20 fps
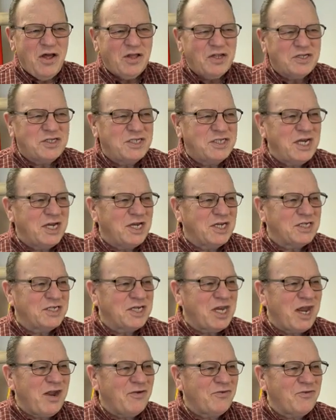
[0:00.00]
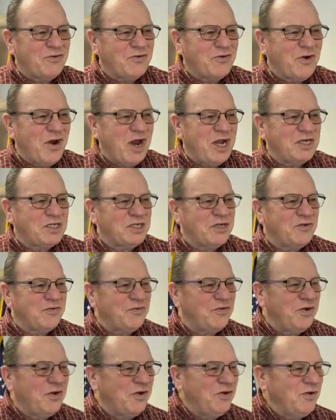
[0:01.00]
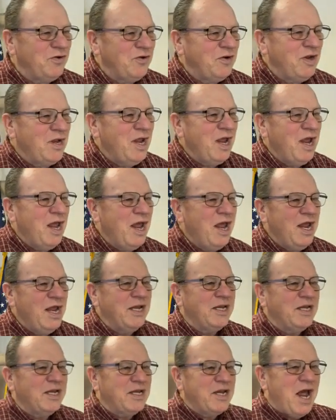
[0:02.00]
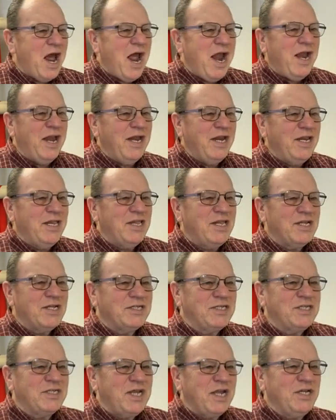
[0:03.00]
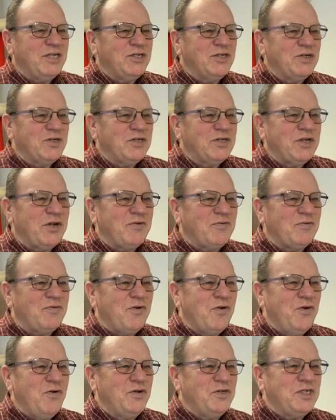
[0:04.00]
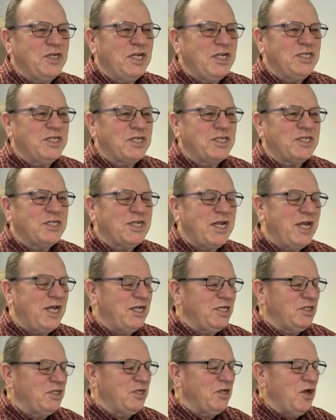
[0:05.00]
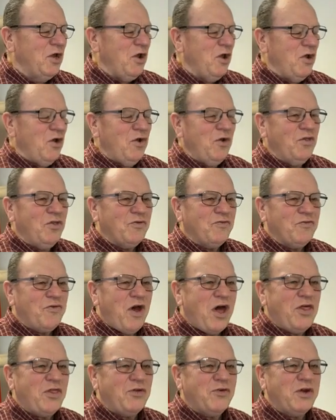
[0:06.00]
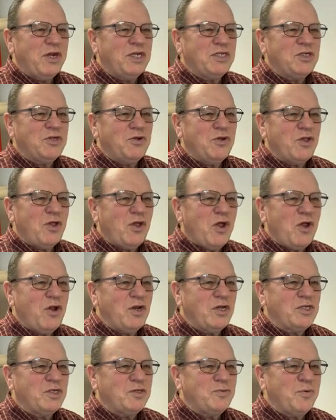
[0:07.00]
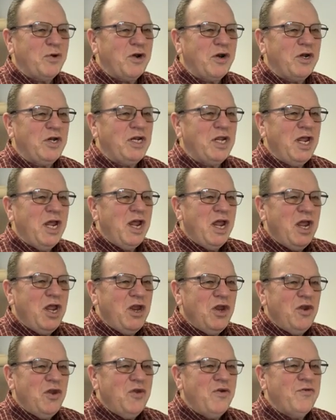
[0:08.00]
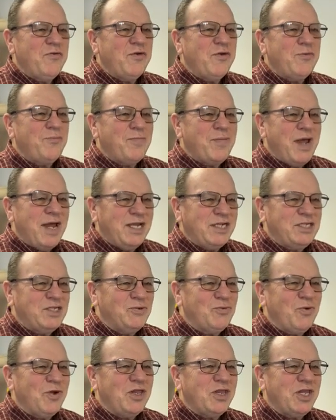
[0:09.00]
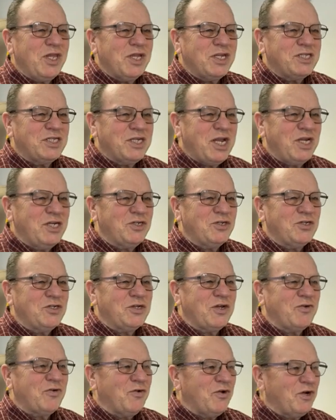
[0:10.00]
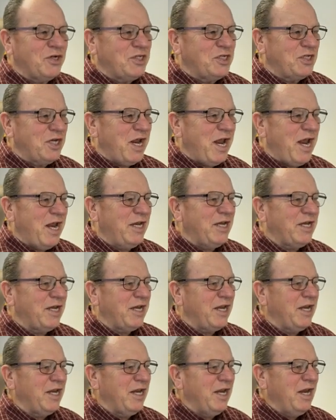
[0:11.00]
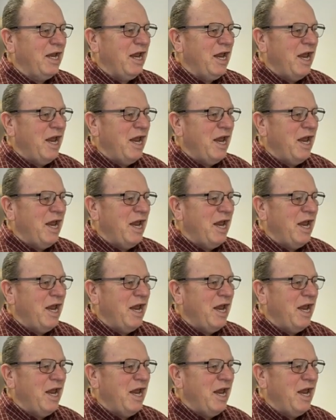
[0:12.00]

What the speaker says: the sinless life of Christ. If you deny any of the essentials of who Jesus is, who the Father is, who the Holy Spirit, you have messed with the essentials of Christianity,